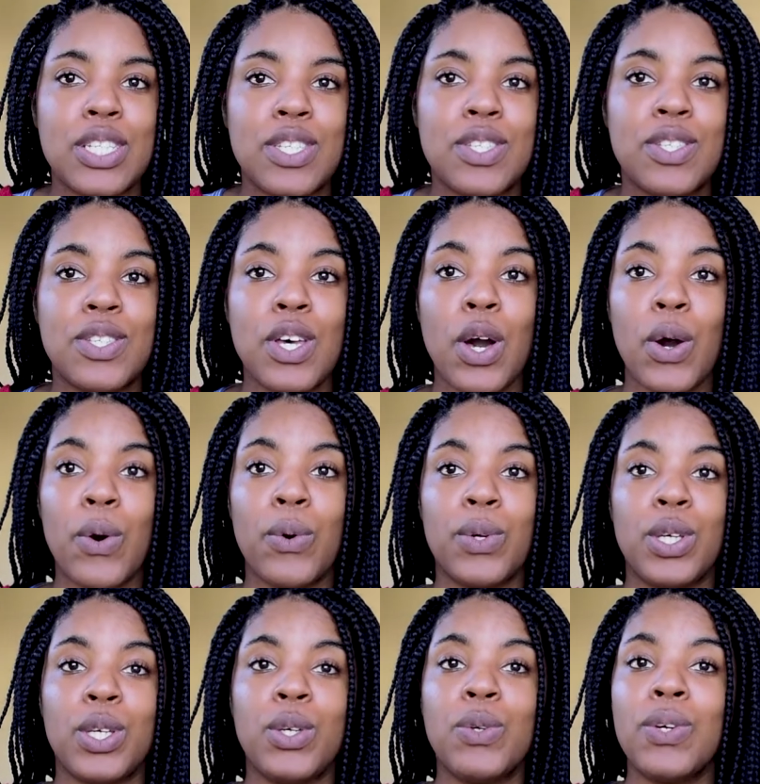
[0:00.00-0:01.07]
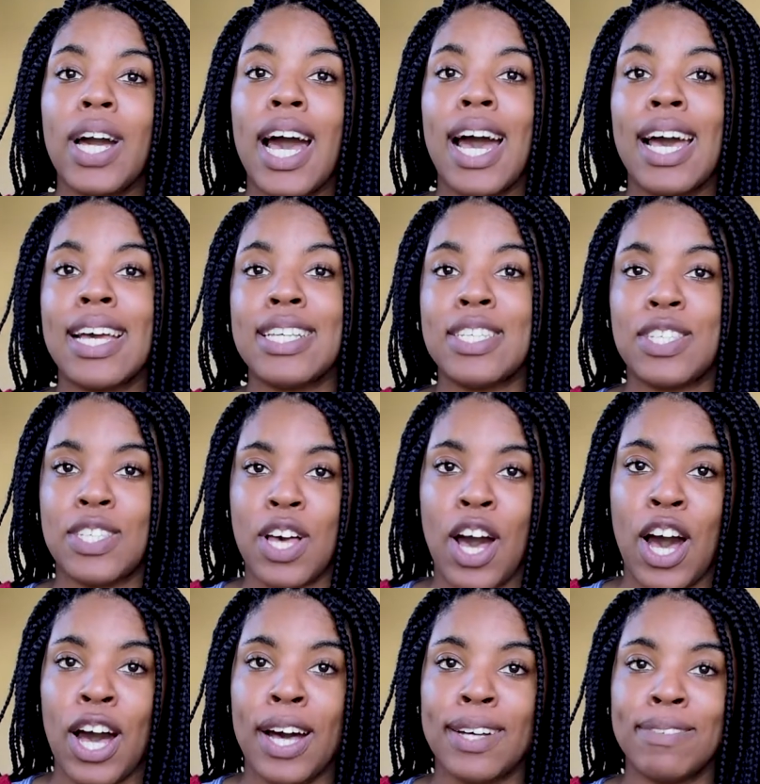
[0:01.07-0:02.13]
So, you guys
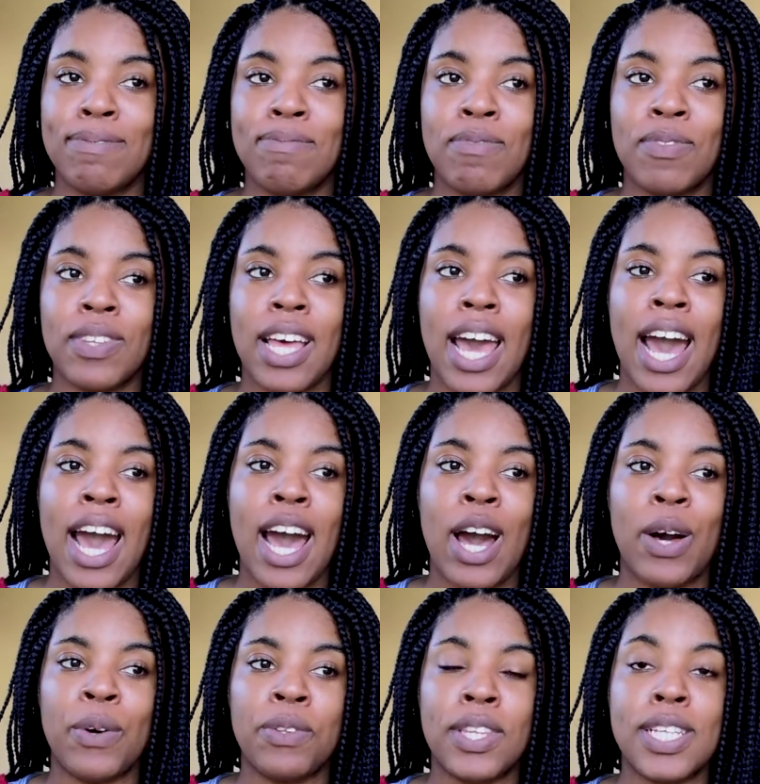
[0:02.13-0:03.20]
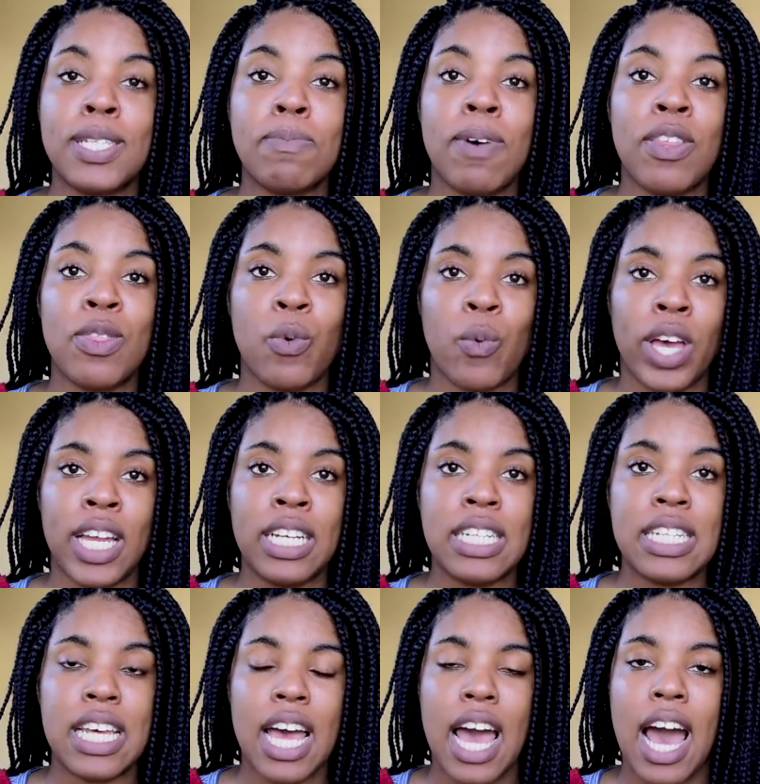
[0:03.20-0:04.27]
saw how this month
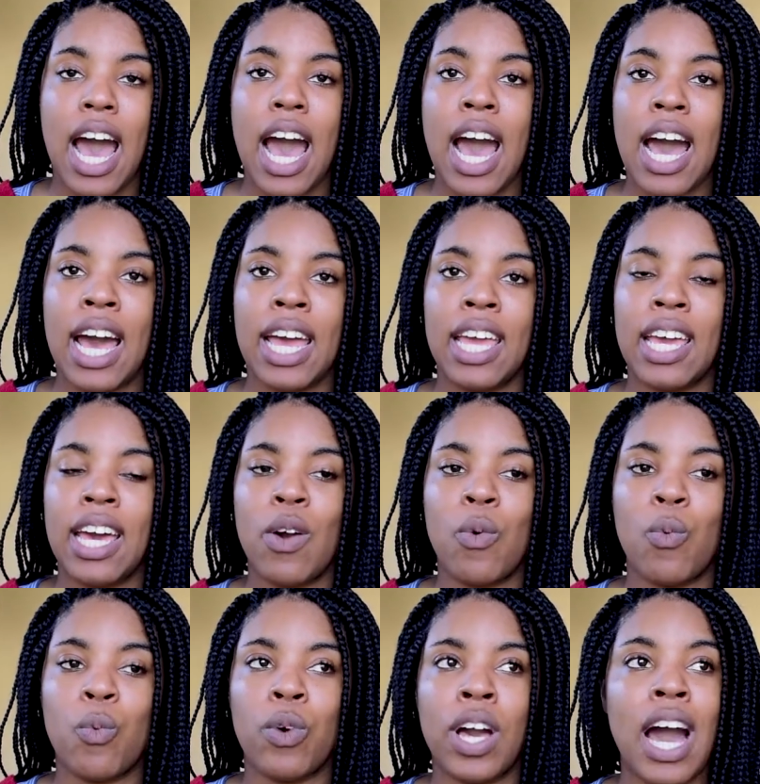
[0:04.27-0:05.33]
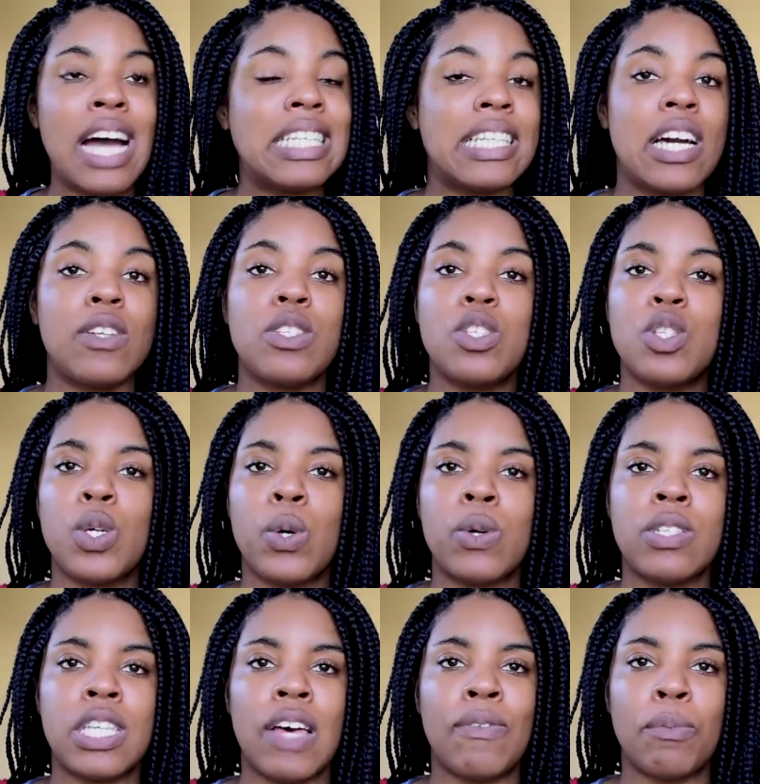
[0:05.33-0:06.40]
went. I got down to two oh
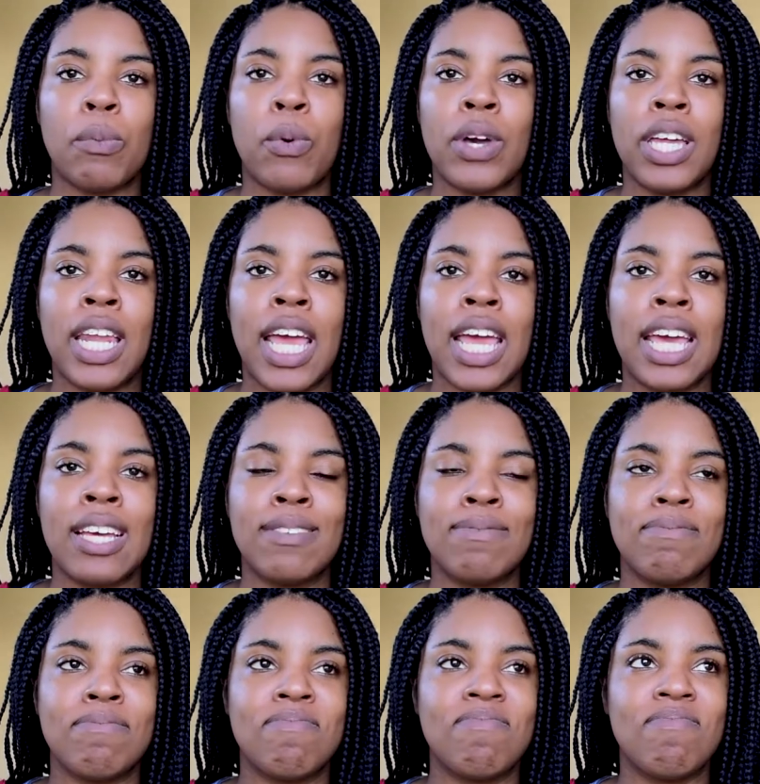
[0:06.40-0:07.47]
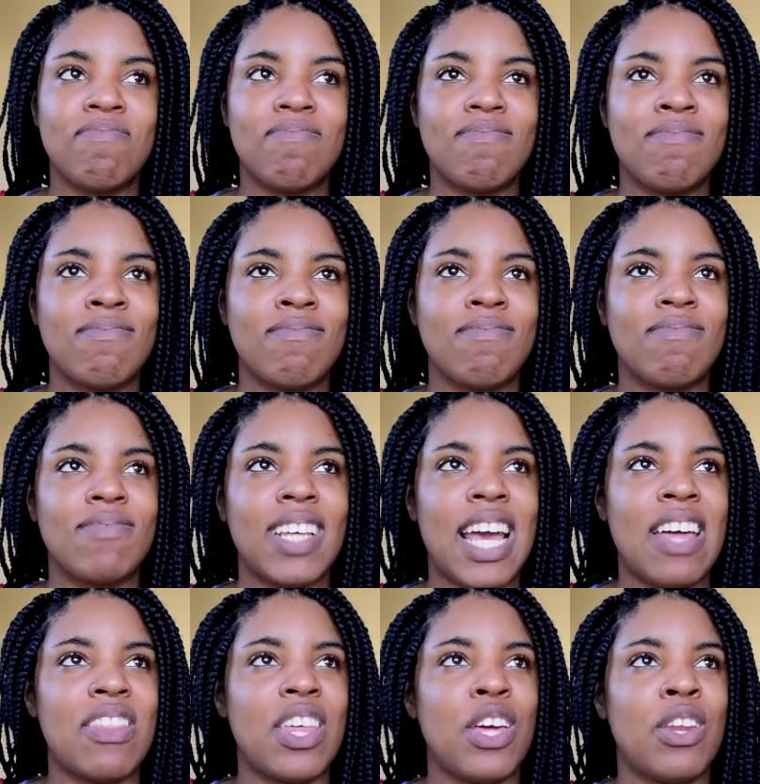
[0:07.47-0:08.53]
seven point eight,
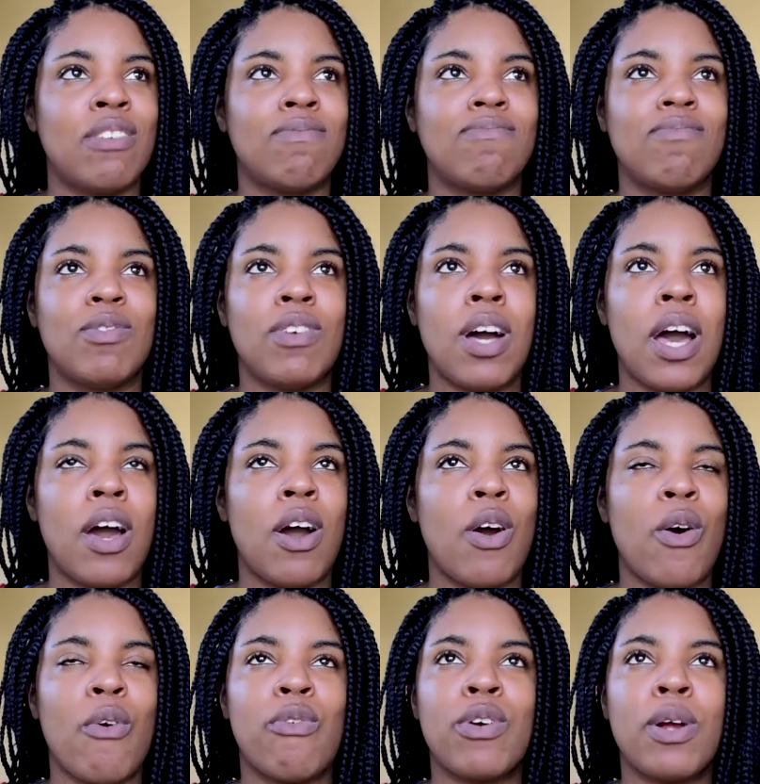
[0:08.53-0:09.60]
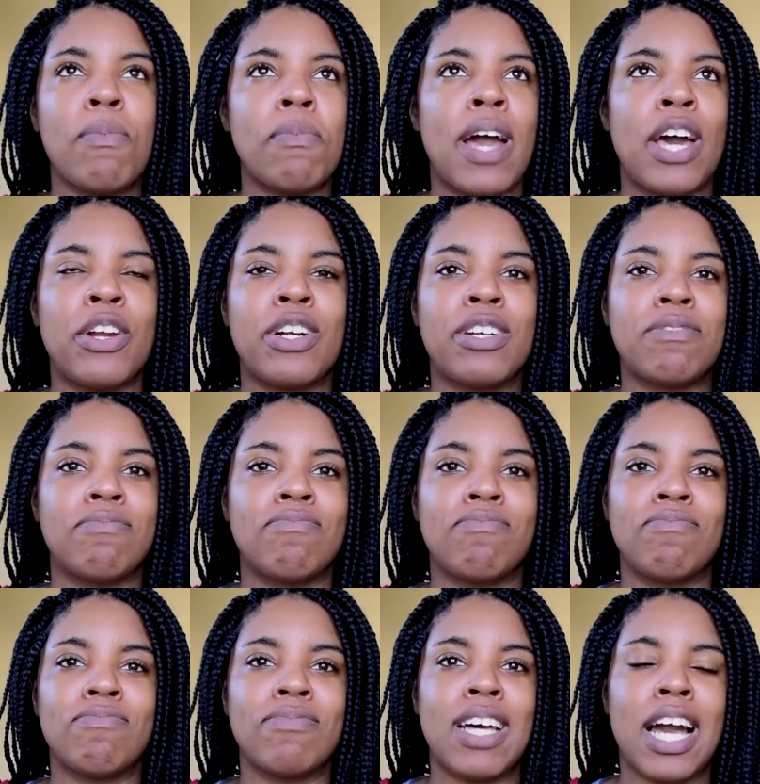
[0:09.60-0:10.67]
and then over a matter of
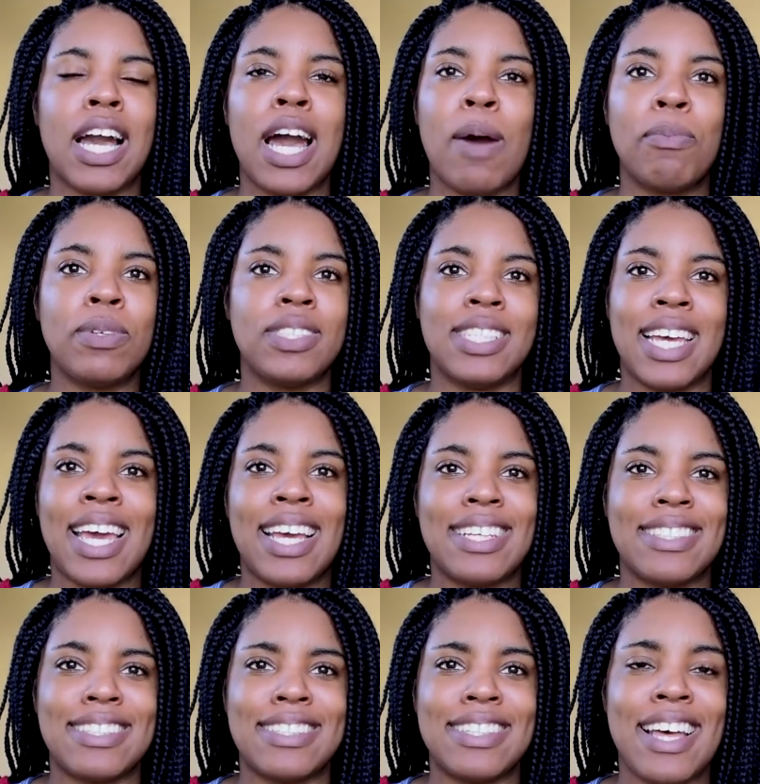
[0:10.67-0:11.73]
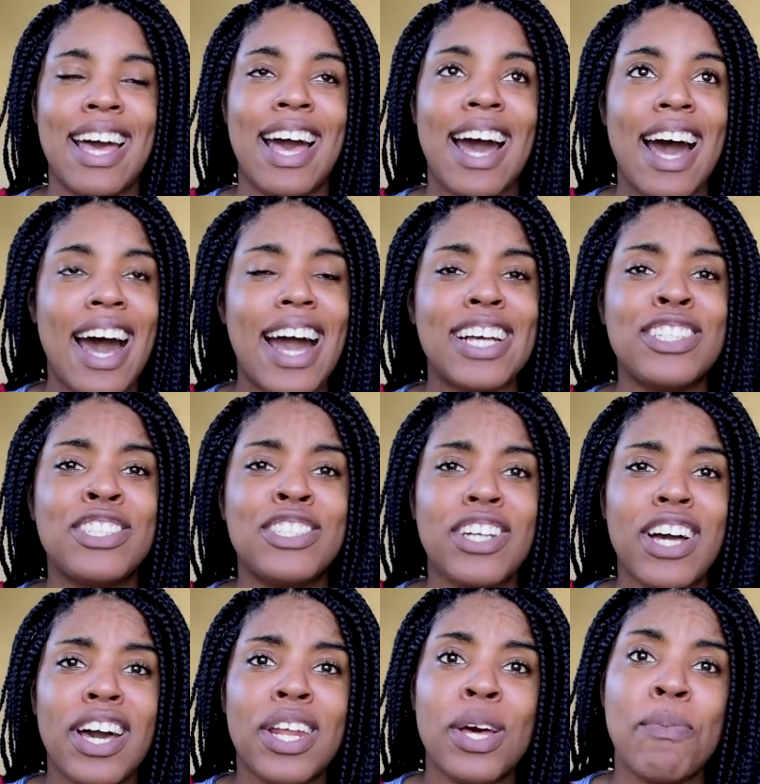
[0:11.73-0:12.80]
a couple days, I
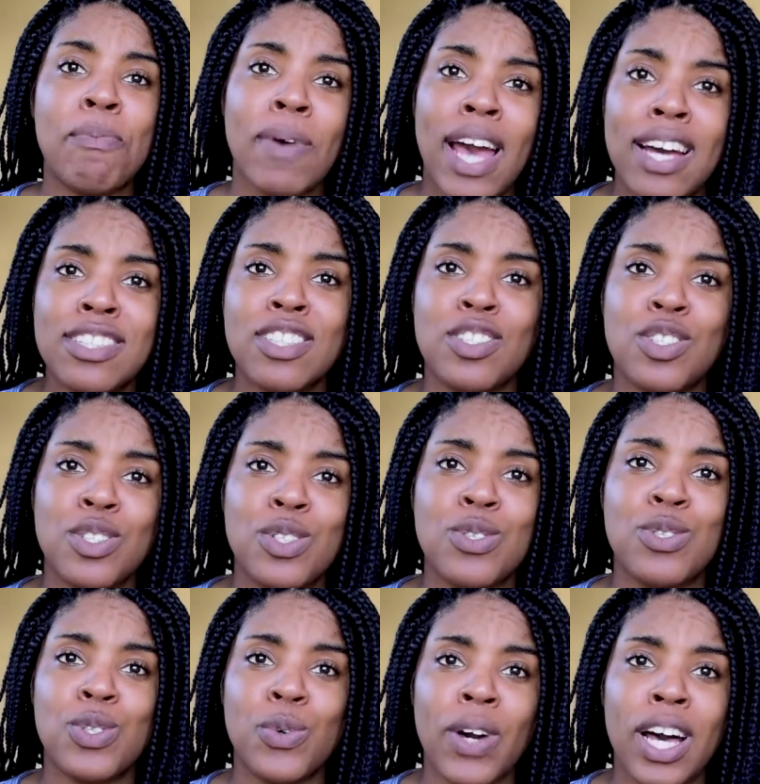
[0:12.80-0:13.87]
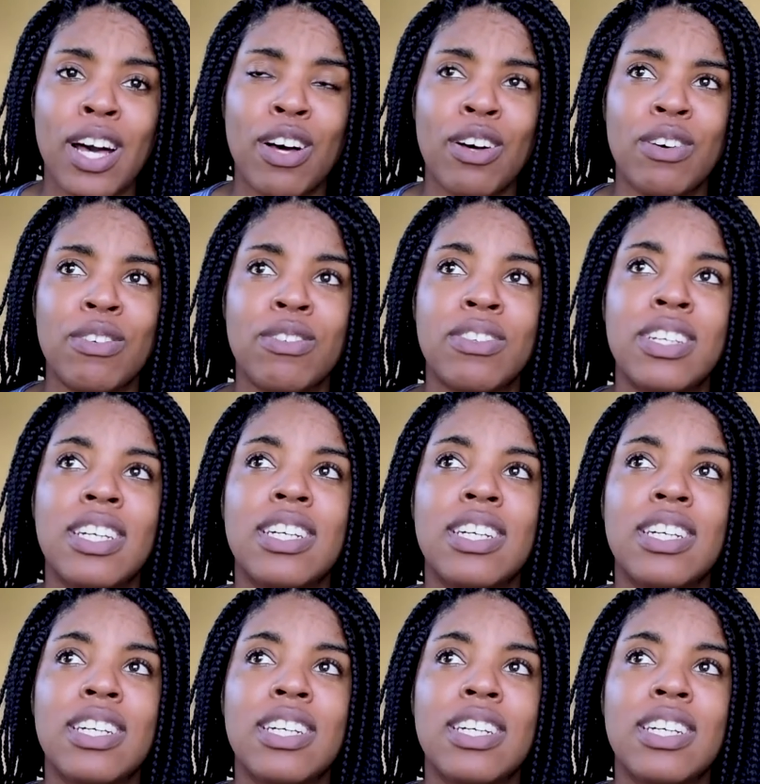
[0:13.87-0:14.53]
shot up back to two twelve.